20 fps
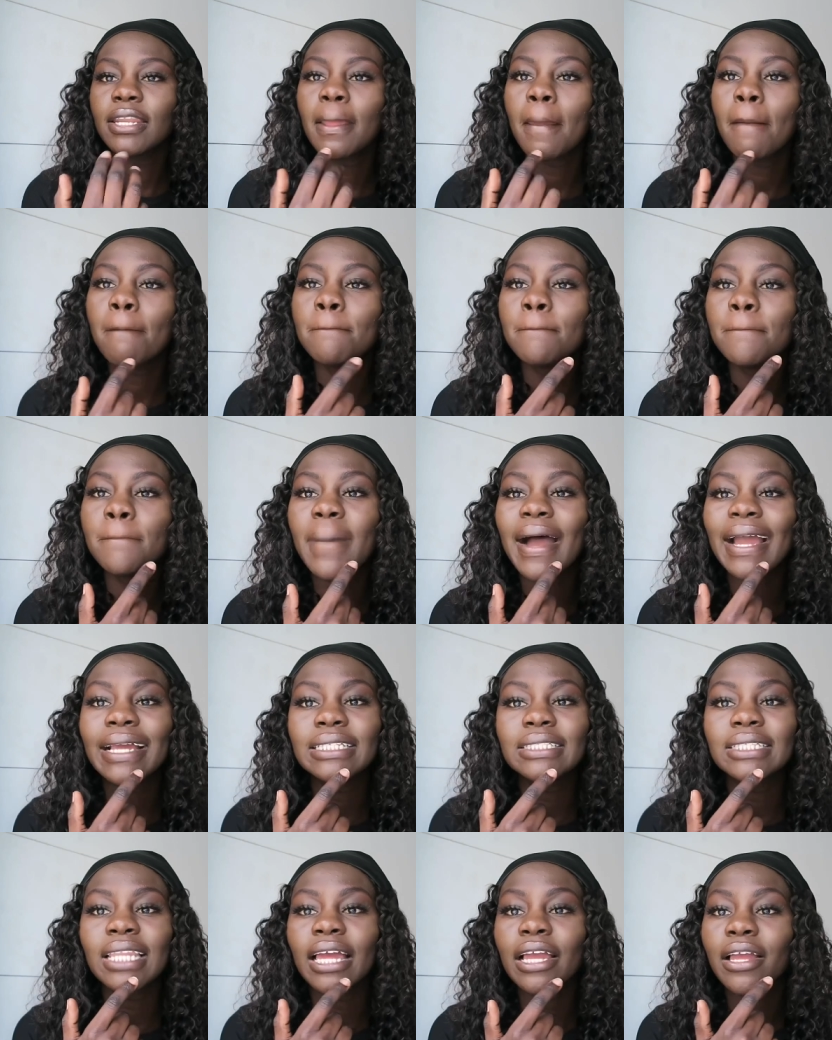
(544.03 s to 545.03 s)
he
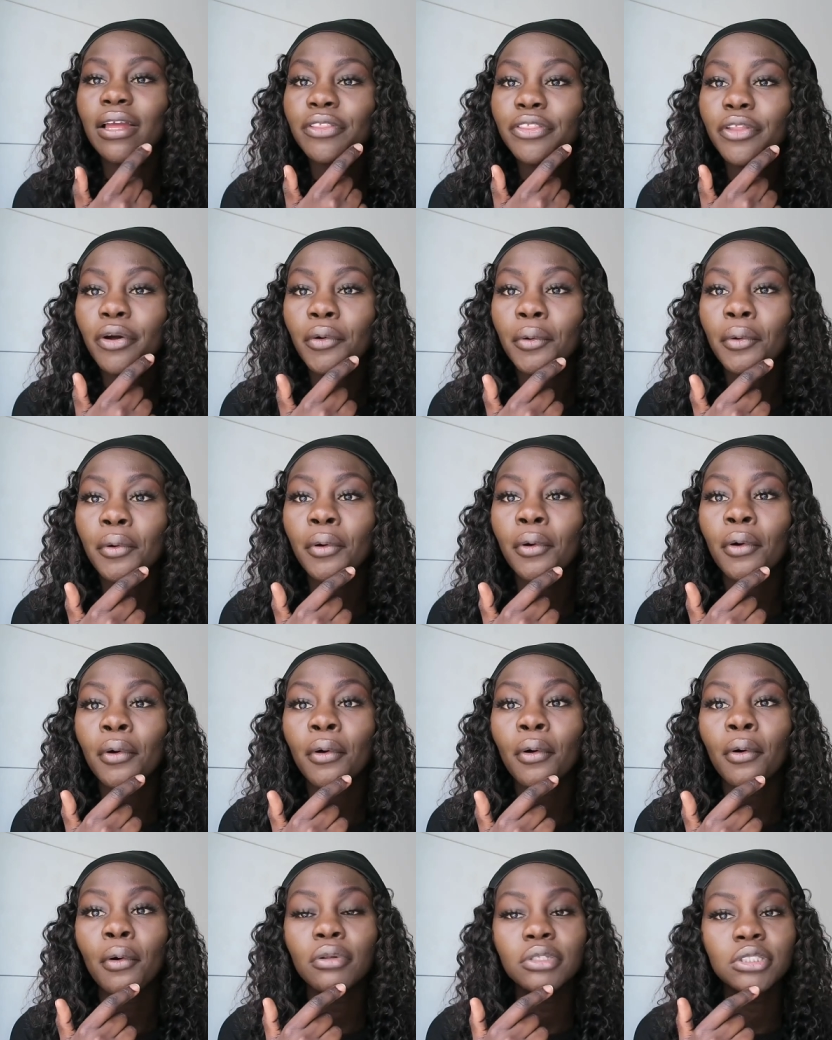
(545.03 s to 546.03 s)
bites like the
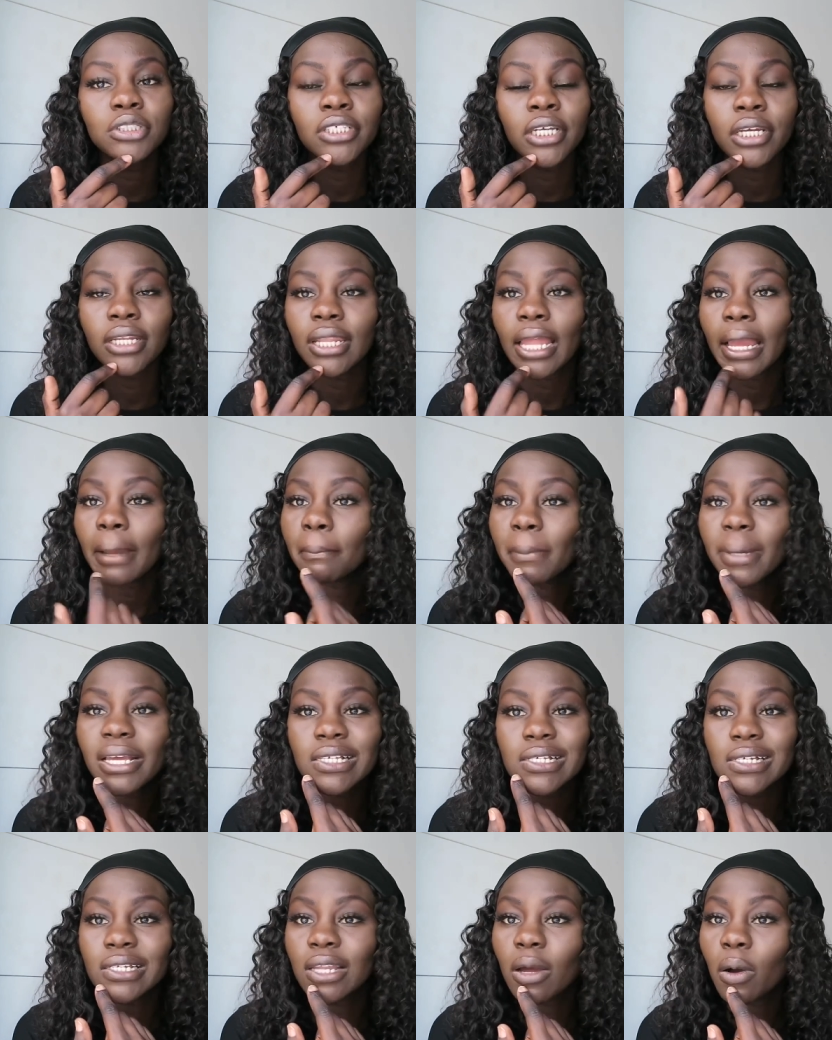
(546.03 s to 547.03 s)
whole chin like
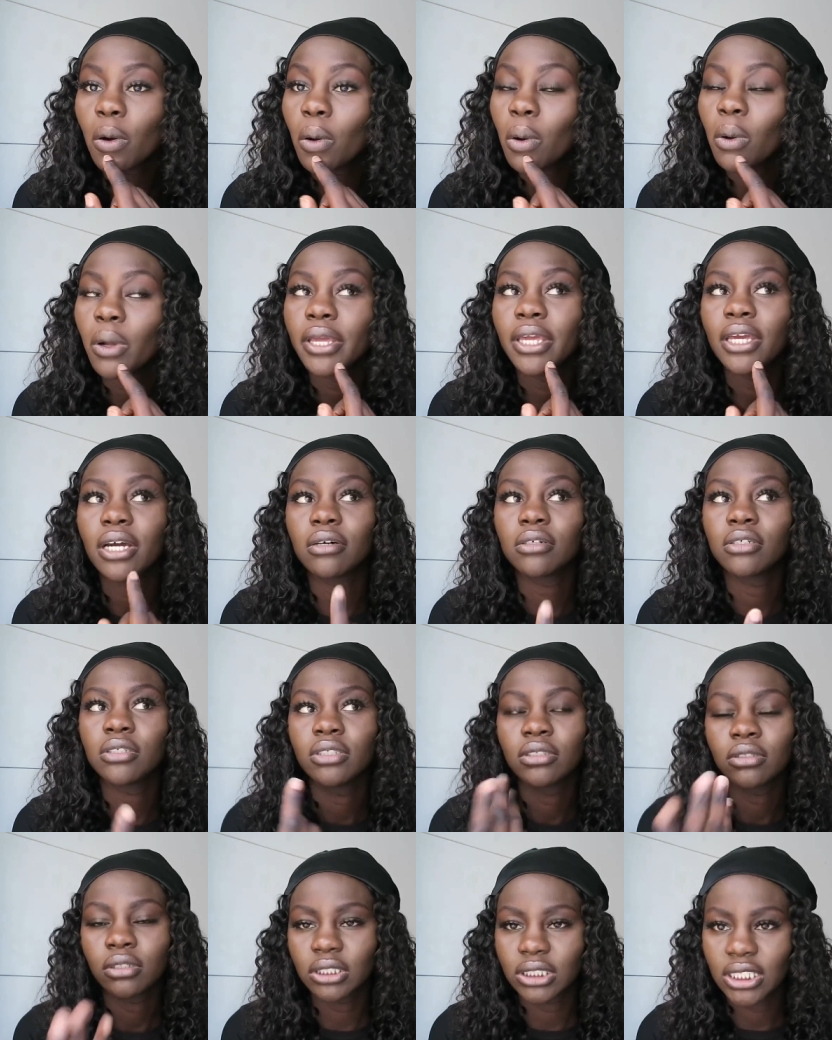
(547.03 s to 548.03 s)
basically all here
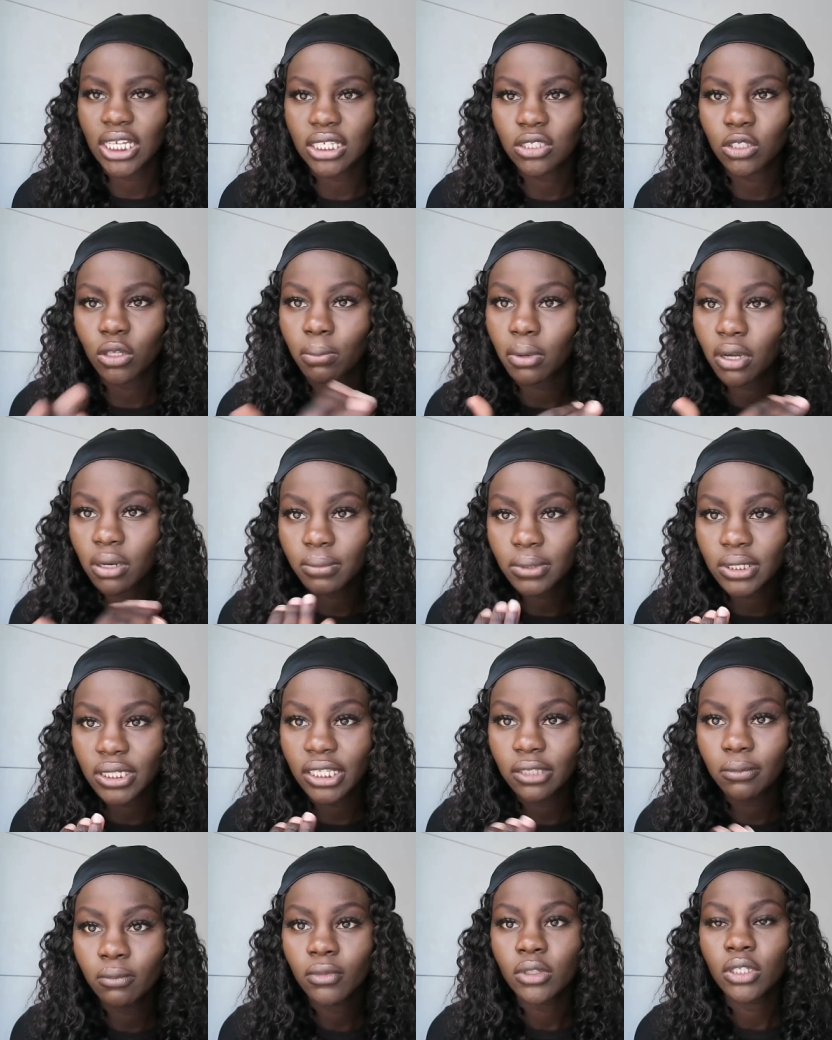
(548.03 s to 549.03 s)
because he has no bottom
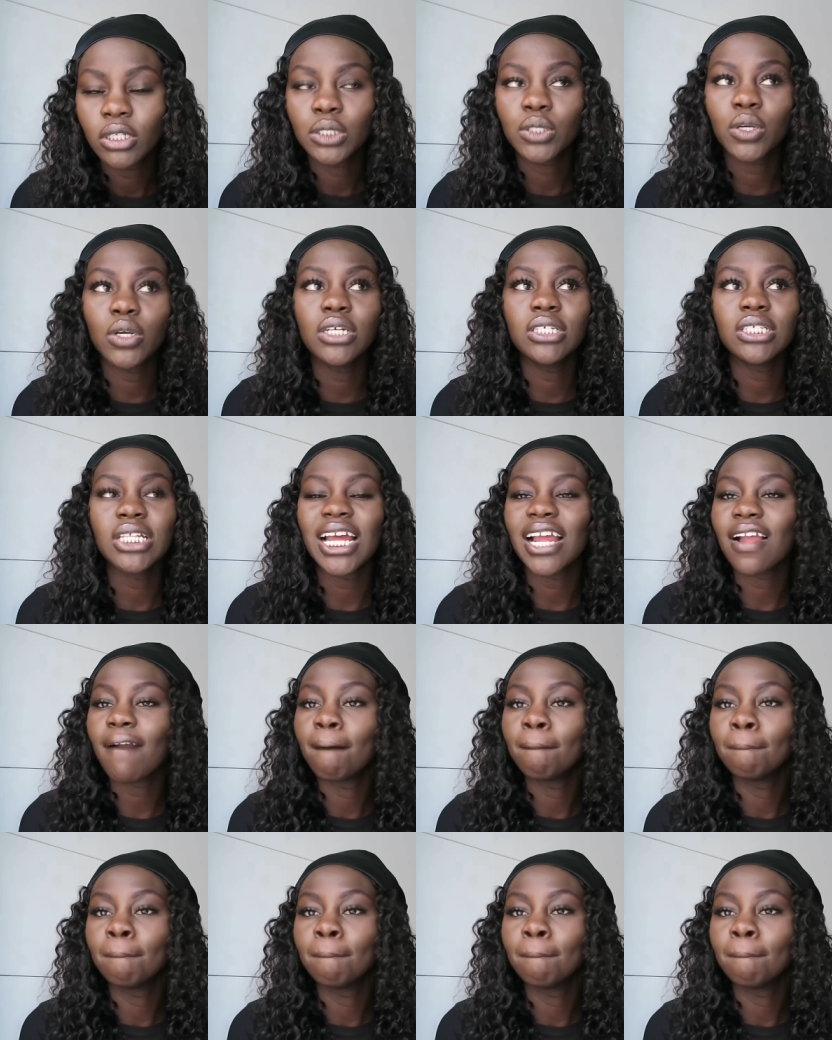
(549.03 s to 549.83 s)
teeth so he's like